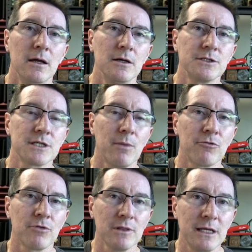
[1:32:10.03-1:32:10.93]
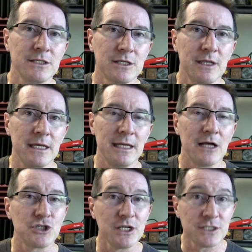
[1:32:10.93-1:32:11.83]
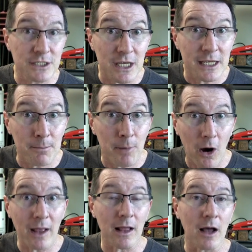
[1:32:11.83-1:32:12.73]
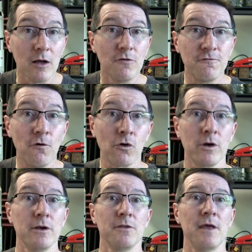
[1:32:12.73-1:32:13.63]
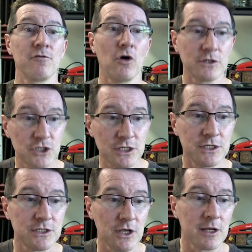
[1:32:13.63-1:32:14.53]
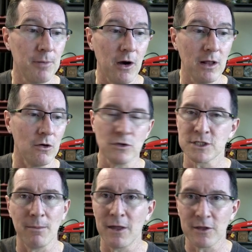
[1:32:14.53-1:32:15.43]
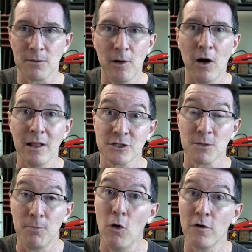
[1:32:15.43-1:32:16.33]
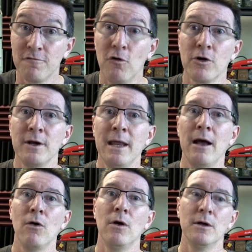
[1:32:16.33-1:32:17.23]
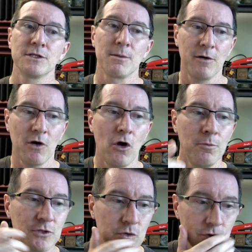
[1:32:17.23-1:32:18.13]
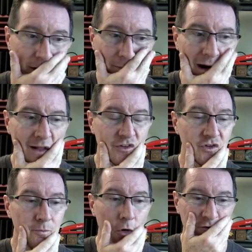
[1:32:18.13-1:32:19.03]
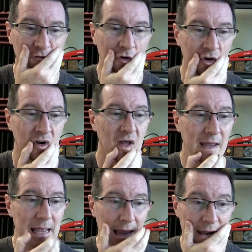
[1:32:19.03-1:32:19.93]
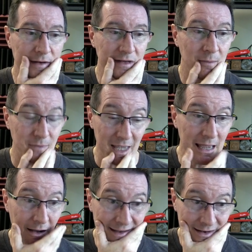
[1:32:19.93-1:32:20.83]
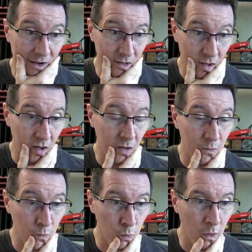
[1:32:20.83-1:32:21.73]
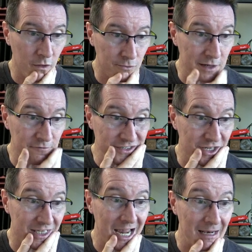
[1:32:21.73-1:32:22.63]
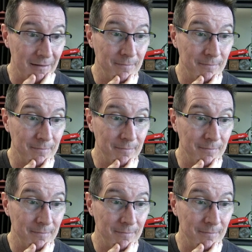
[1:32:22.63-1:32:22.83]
someone released the GCC compiler for it. They've got GCC compiler or some other compiler support for it now, some other open source compiler support for it. And yeah, I want to revisit that,